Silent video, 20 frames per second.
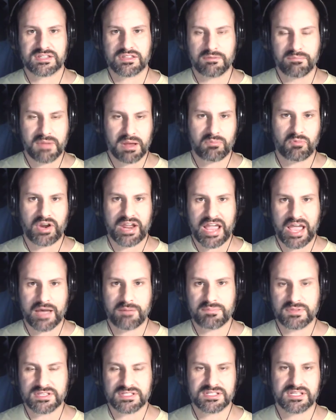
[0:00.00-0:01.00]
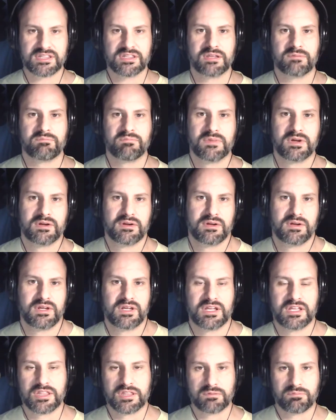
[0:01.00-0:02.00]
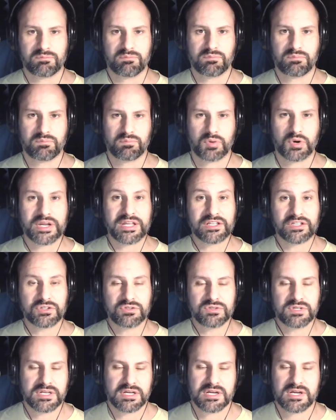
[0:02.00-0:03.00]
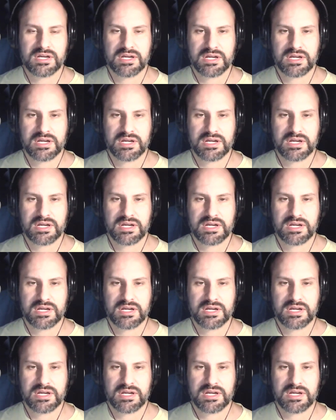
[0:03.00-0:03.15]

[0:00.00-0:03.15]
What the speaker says: The memory happens in the prelude.